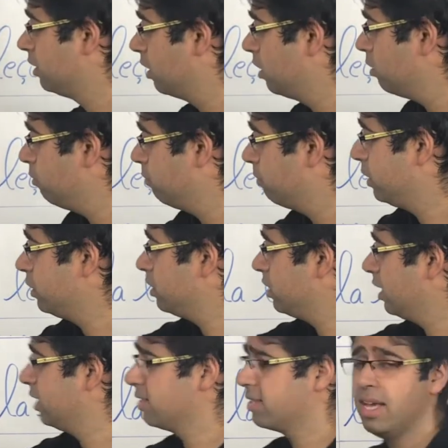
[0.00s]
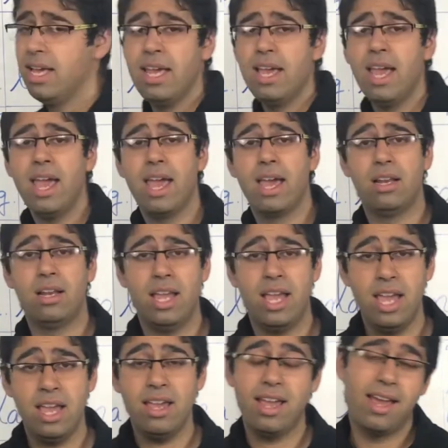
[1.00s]
the, which is la,
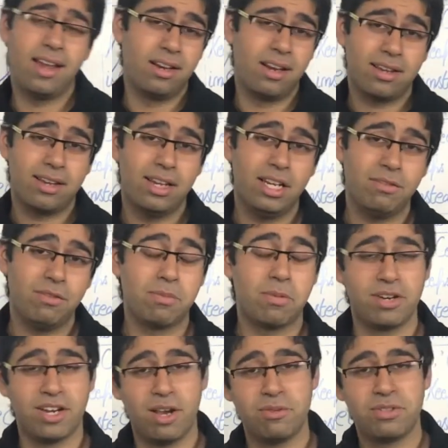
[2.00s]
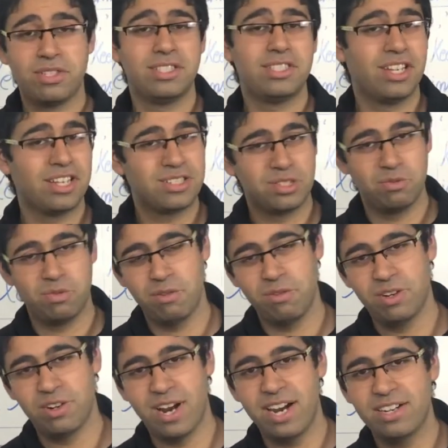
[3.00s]
and luckily we pronounce it just the way
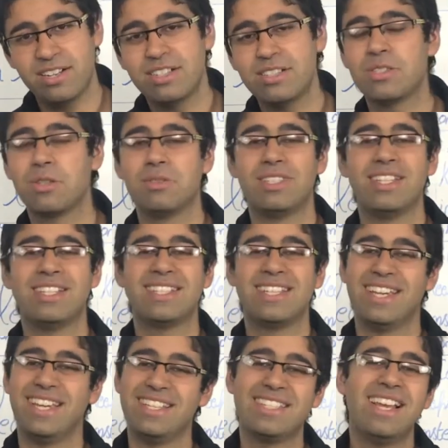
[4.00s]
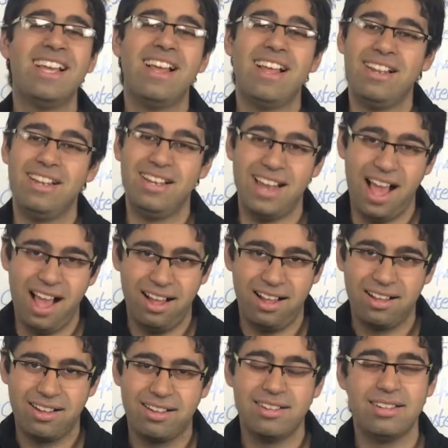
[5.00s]
we write it, so this is la.
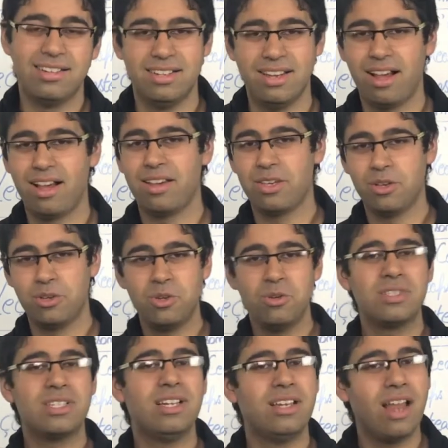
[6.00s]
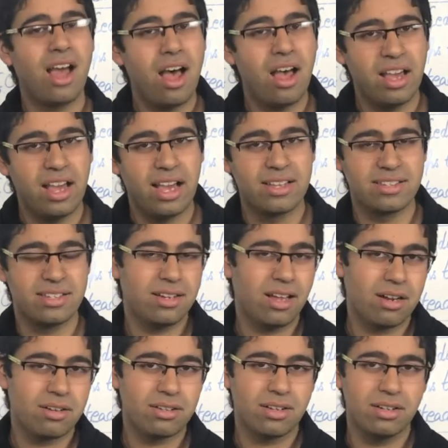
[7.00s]
La. You use la as an
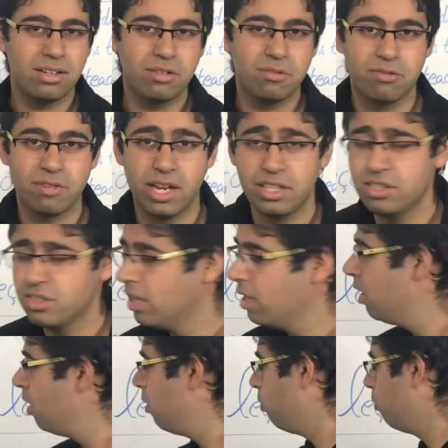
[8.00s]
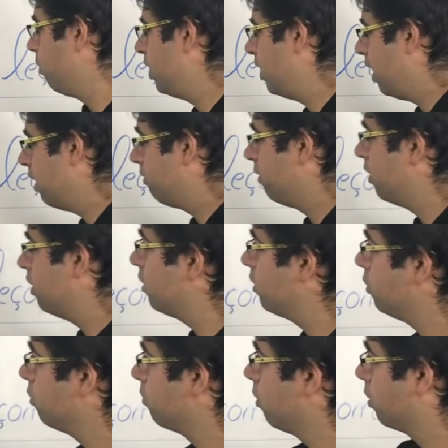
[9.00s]
article in French whenever
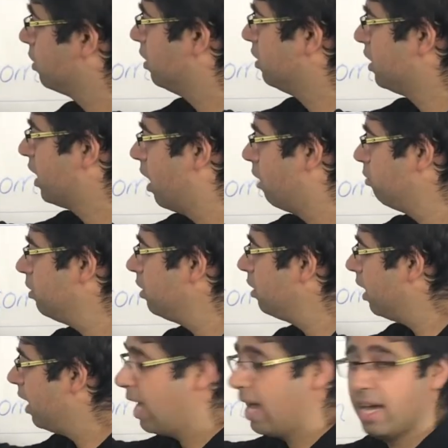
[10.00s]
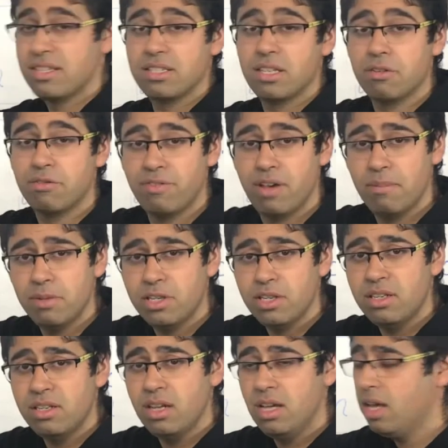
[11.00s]
you've got the noun as a
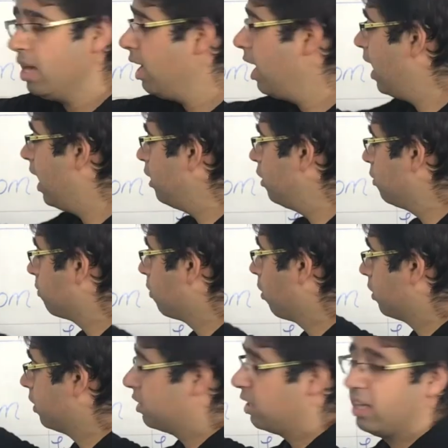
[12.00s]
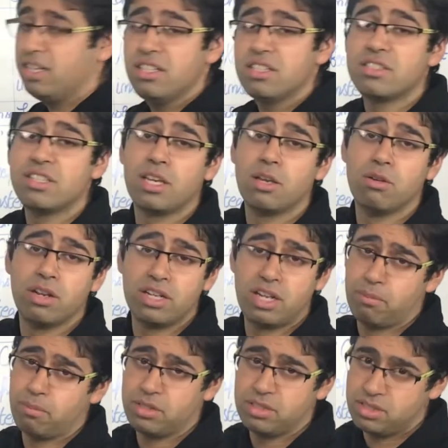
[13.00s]
feminine and you've got it in singular
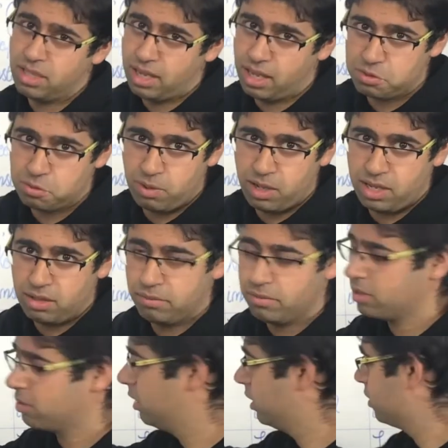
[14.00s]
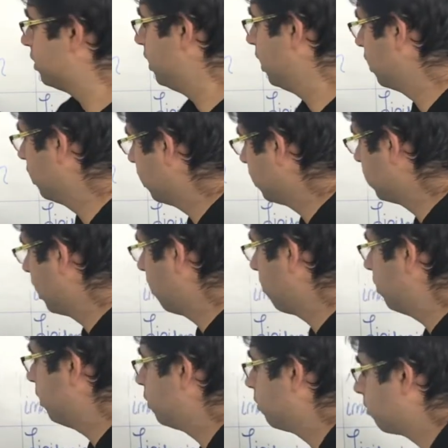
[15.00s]
numbers as well. So let's take an
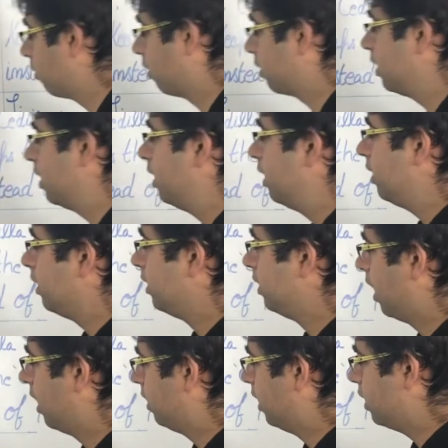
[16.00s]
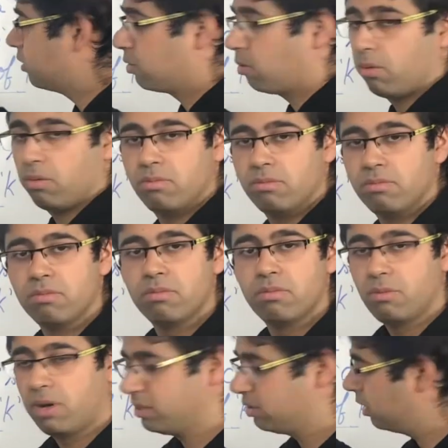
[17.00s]
example. You've got la leçon.
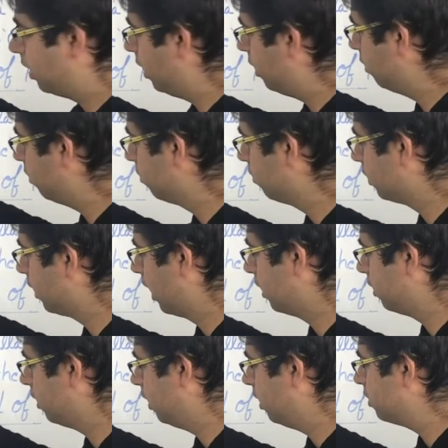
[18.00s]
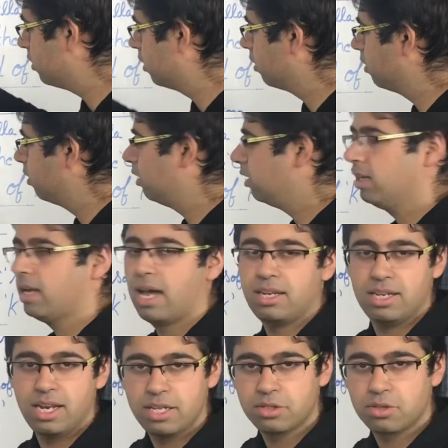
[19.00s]
Once again, that is la
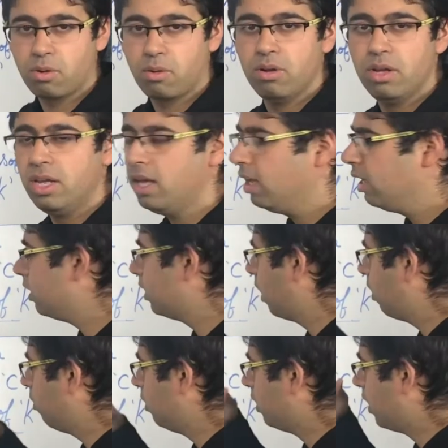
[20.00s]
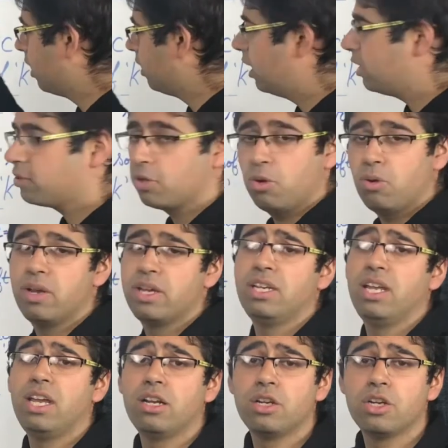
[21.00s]
leçon. Now, la leçon in
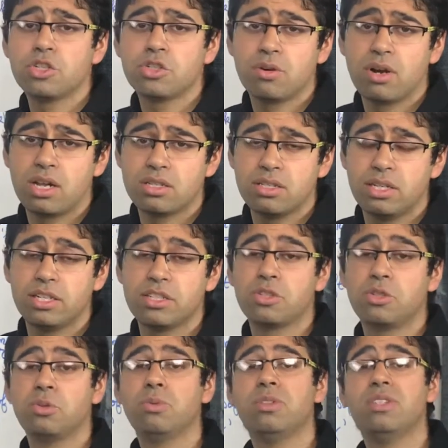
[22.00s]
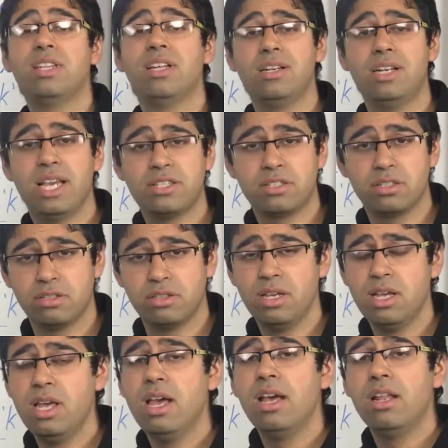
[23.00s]
English translates to the lesson.
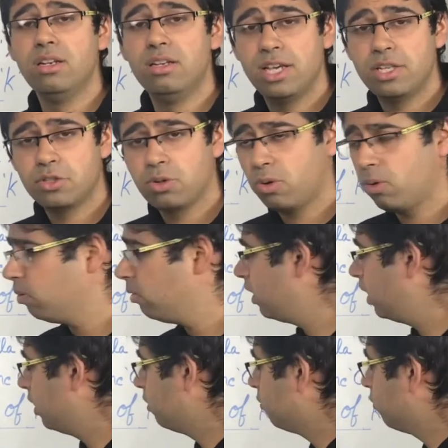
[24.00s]
Leçon in